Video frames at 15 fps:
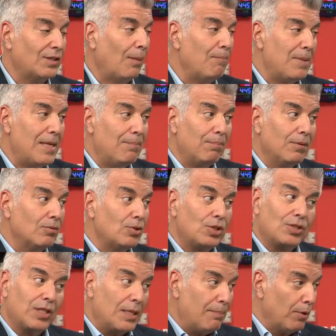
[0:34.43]
of all, some people
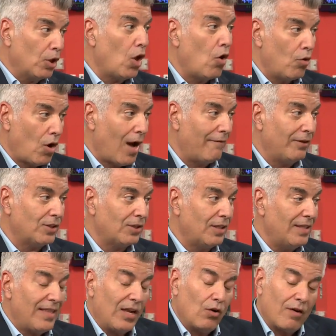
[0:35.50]
sleep alone,
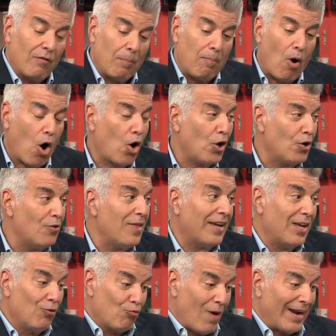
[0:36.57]
obviously. They don't have a partner
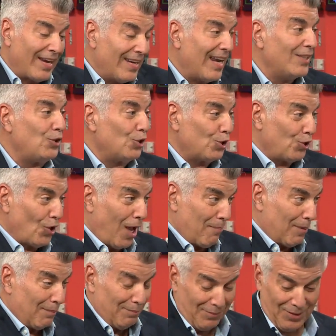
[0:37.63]
that can recognize you're
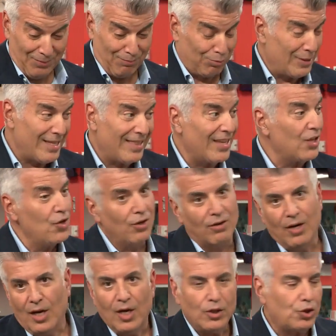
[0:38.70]
stopping breathing,
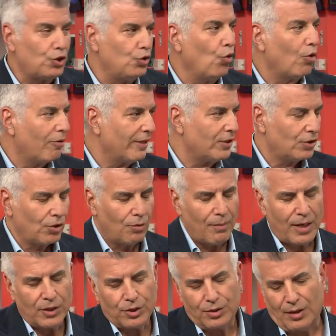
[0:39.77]
you're snoring so
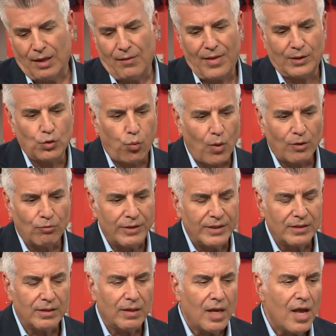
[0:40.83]
much. Uh, that's one
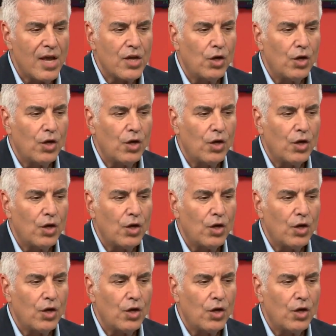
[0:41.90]
reason.